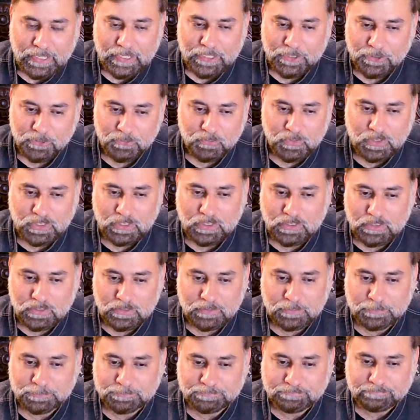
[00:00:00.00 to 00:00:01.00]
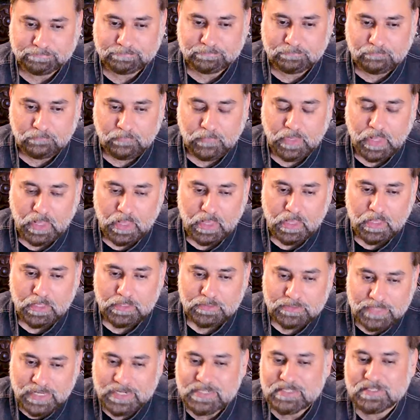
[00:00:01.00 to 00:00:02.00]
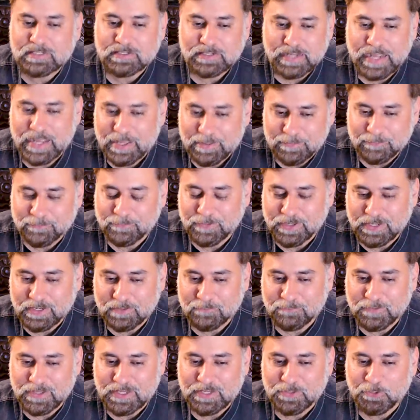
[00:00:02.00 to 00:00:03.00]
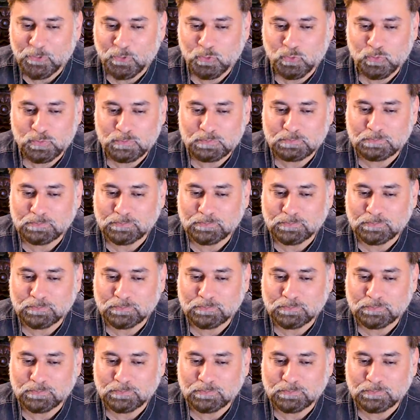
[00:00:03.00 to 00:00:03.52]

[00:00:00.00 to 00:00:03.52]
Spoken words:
you know, that's the time when you